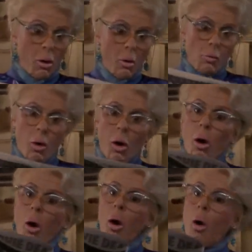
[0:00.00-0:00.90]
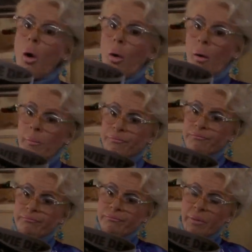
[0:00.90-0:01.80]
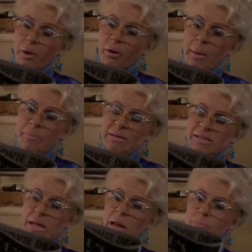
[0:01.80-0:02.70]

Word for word: Whoa! -ho! They're keeping Sonny